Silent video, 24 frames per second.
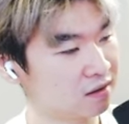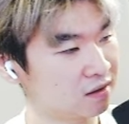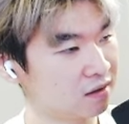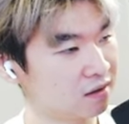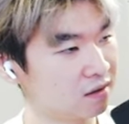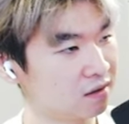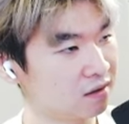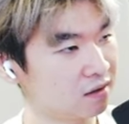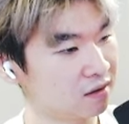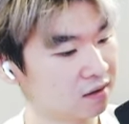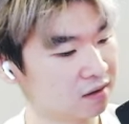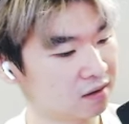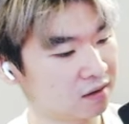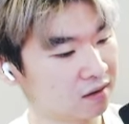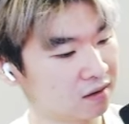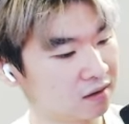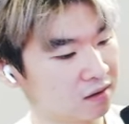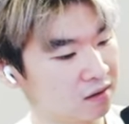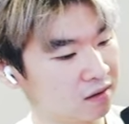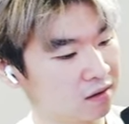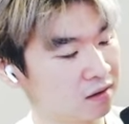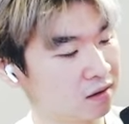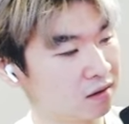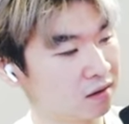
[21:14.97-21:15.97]

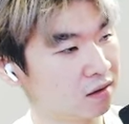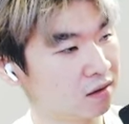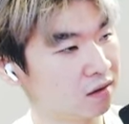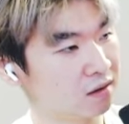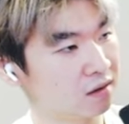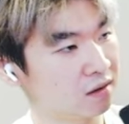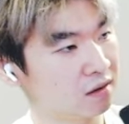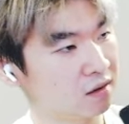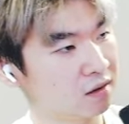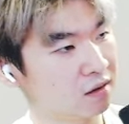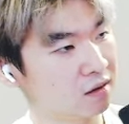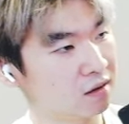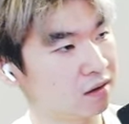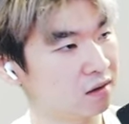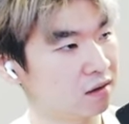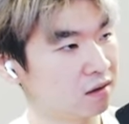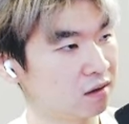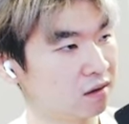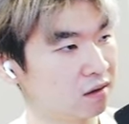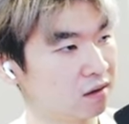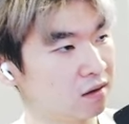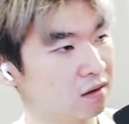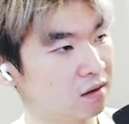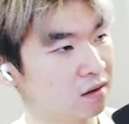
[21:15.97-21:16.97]

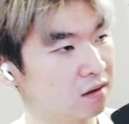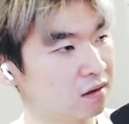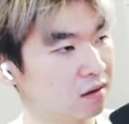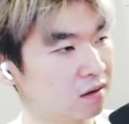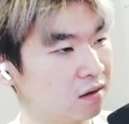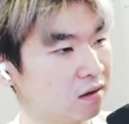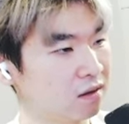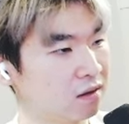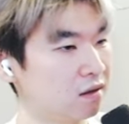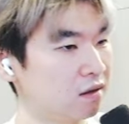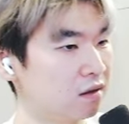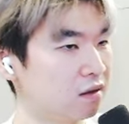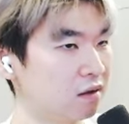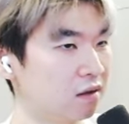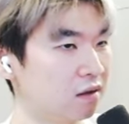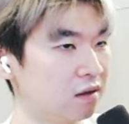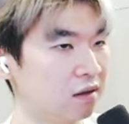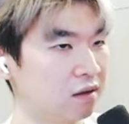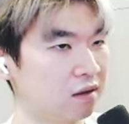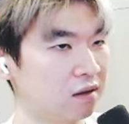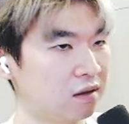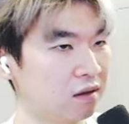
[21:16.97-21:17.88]
Nothing is said.